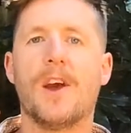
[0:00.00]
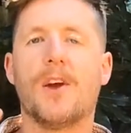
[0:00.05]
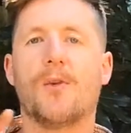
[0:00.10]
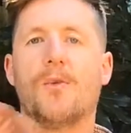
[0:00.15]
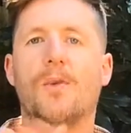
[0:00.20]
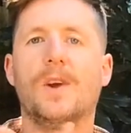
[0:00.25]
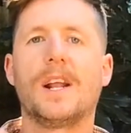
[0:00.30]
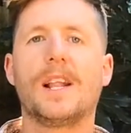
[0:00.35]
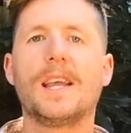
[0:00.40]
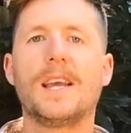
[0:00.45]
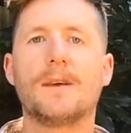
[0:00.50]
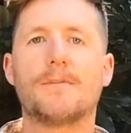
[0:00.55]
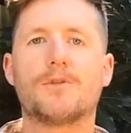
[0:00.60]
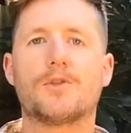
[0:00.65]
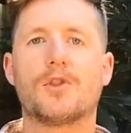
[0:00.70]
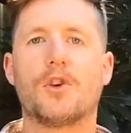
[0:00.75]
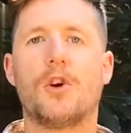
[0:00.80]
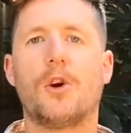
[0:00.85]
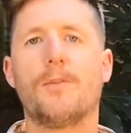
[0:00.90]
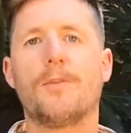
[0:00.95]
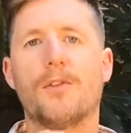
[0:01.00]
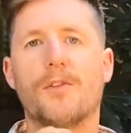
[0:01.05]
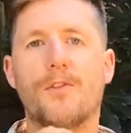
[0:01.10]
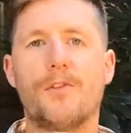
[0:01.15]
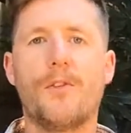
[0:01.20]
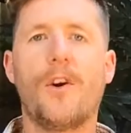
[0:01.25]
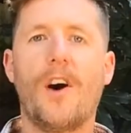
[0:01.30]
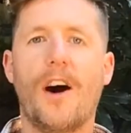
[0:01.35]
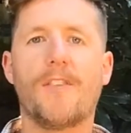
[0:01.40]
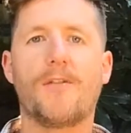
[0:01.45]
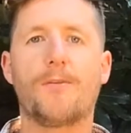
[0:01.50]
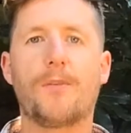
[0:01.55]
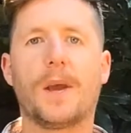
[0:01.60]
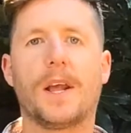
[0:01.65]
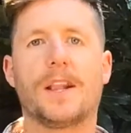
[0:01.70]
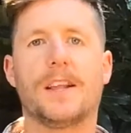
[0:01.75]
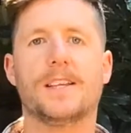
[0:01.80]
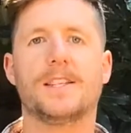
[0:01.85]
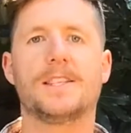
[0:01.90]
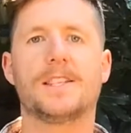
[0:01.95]
Really absorb the 5
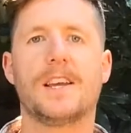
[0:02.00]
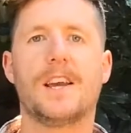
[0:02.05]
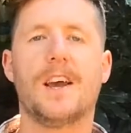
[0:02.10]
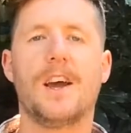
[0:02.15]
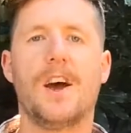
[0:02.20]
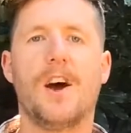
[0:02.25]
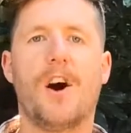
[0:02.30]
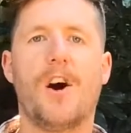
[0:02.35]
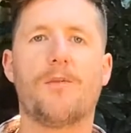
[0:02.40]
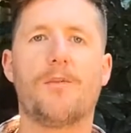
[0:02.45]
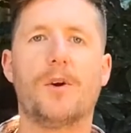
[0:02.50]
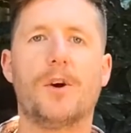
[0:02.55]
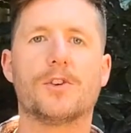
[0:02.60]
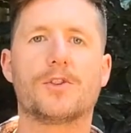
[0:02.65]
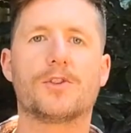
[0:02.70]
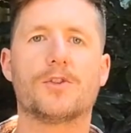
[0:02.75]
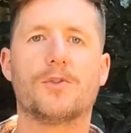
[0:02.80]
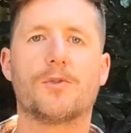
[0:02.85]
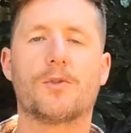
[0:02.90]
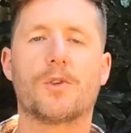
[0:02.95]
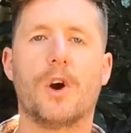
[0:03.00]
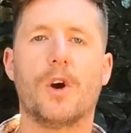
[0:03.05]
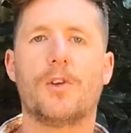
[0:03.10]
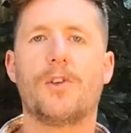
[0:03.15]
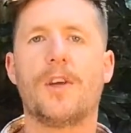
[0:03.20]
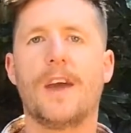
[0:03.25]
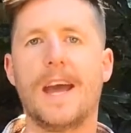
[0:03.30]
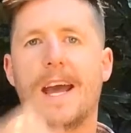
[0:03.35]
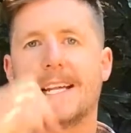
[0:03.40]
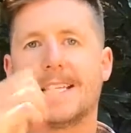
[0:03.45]
pillars of personal growth.